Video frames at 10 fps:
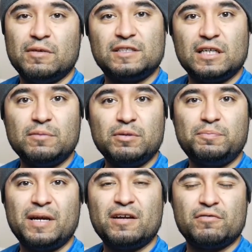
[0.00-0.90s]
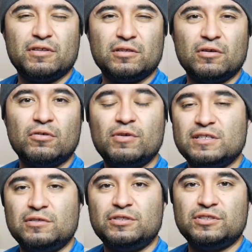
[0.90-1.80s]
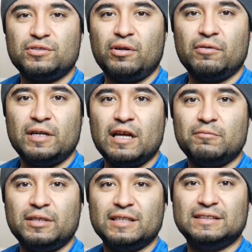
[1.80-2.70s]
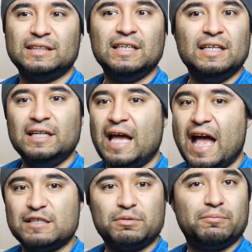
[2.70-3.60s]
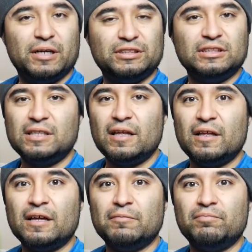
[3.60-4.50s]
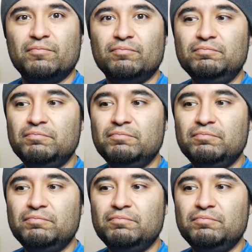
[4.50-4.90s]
It's going to be paired with the lower resolution screen right now because, as per budget, um,